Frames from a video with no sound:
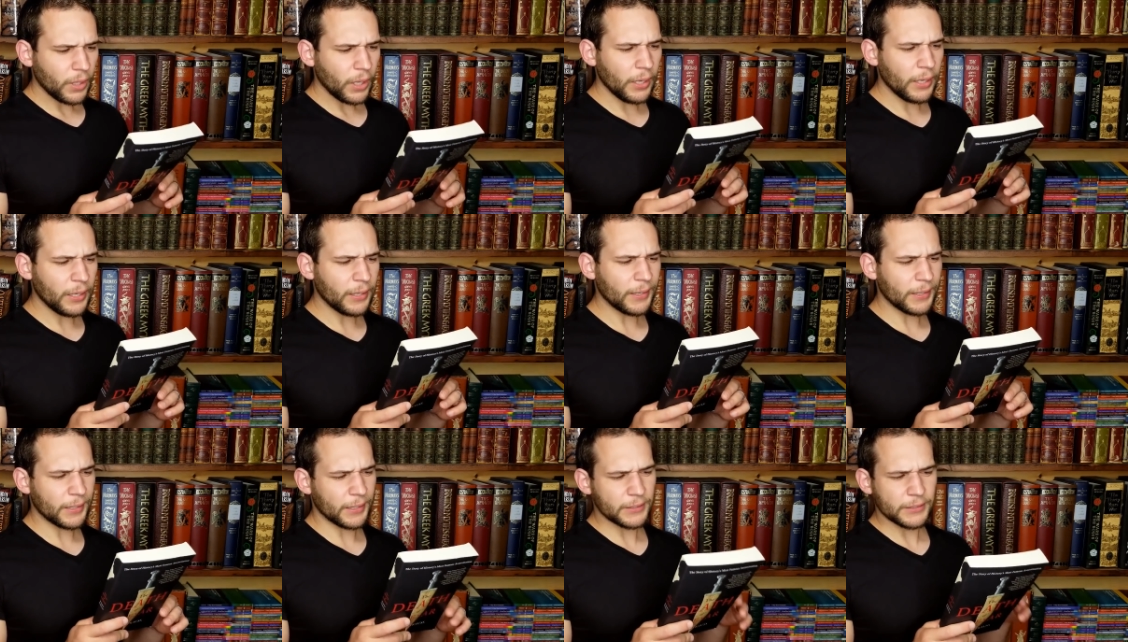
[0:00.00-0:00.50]

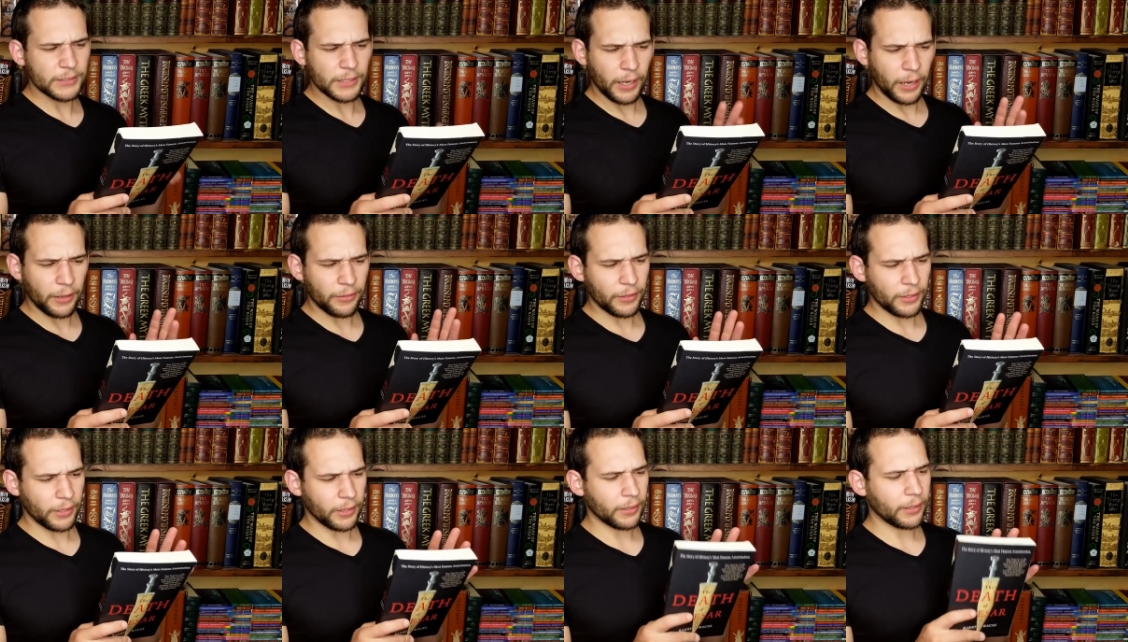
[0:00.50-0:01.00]
And like I said, I
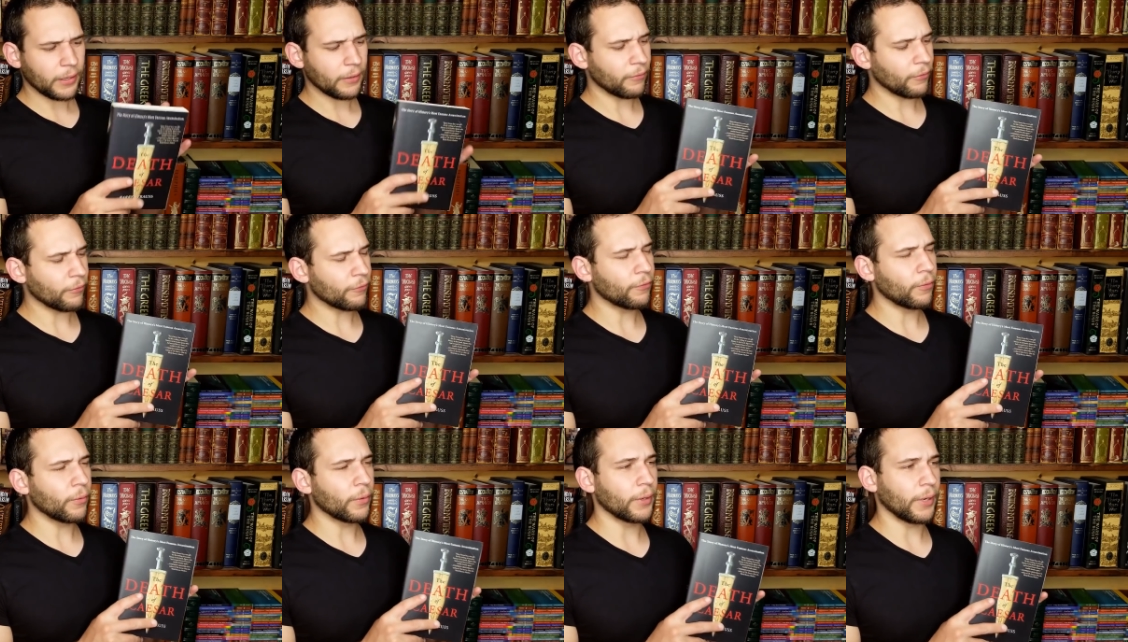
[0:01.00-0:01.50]
think I gave
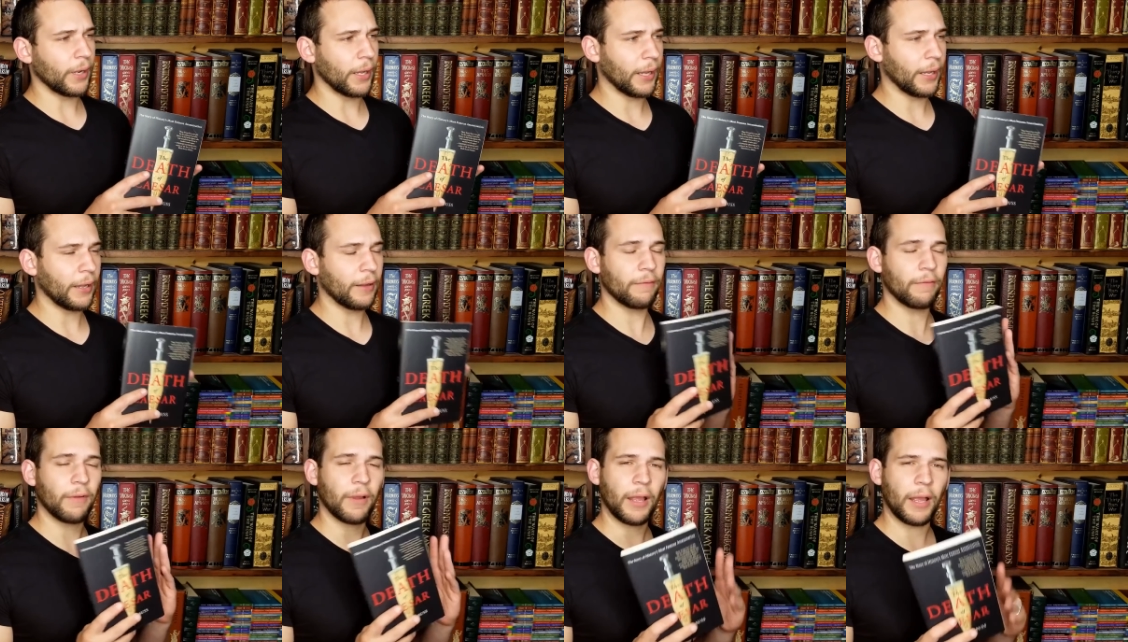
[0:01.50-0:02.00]
it four and a
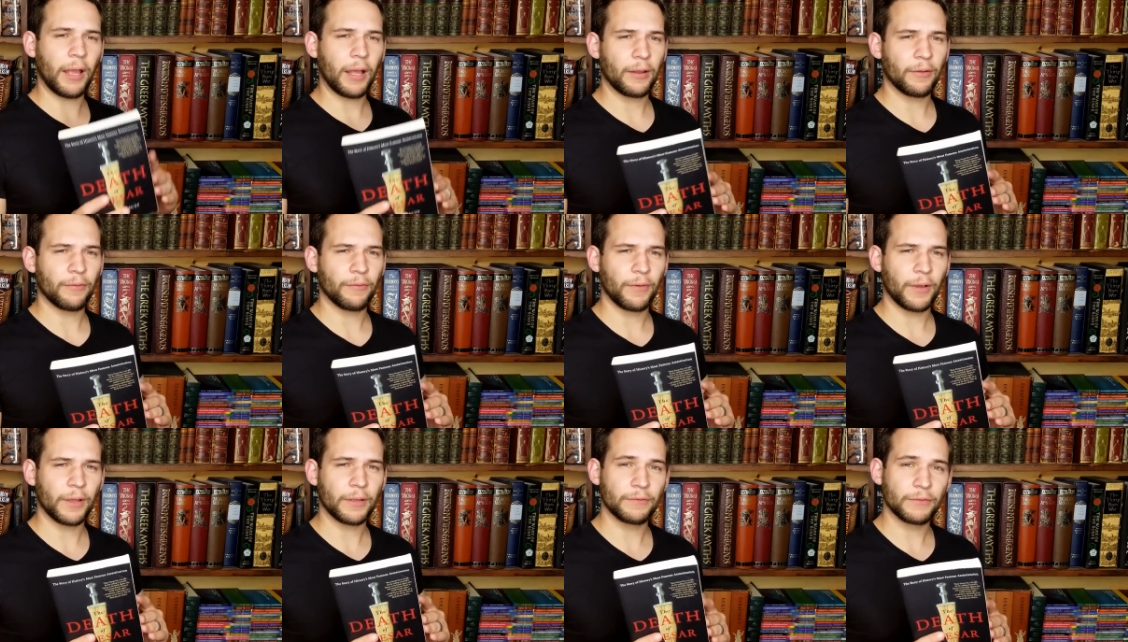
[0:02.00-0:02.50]
half out
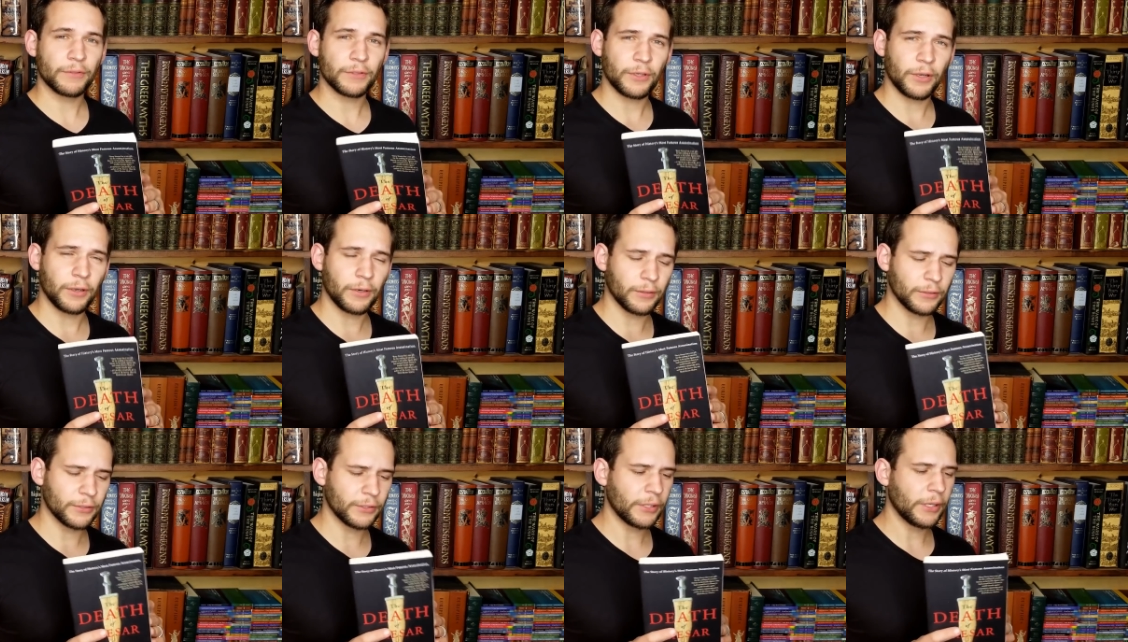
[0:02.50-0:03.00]
of five
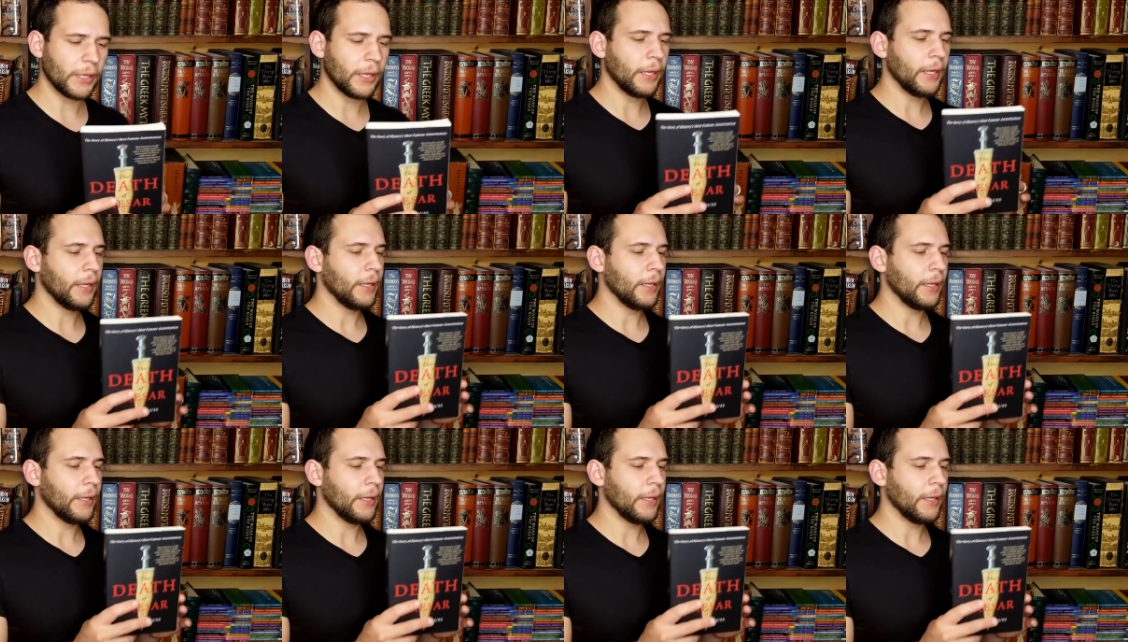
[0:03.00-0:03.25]
stars,